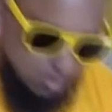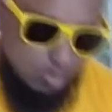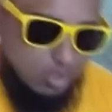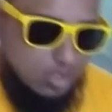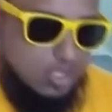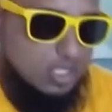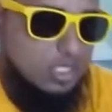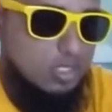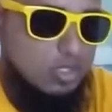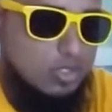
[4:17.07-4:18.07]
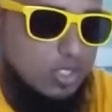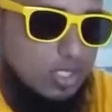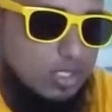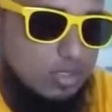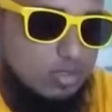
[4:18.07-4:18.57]
We've got this little thing
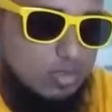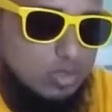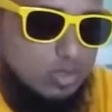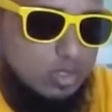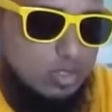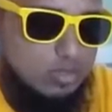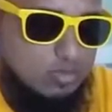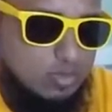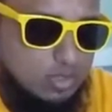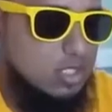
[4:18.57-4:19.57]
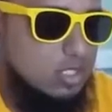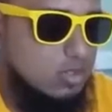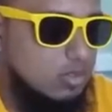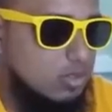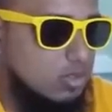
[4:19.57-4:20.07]
here, which we're going to stick
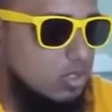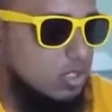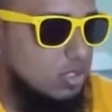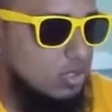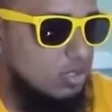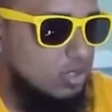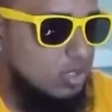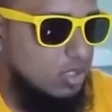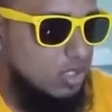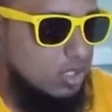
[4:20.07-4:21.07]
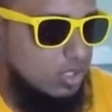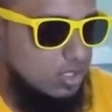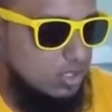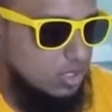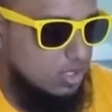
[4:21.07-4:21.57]
on there. Does it go like
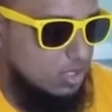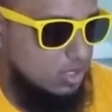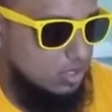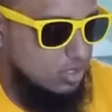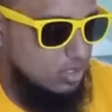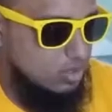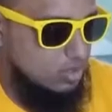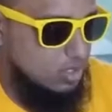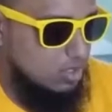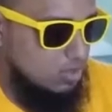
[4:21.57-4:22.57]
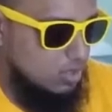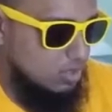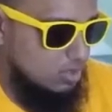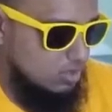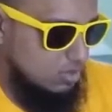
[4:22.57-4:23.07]
this? I think it goes this way up around.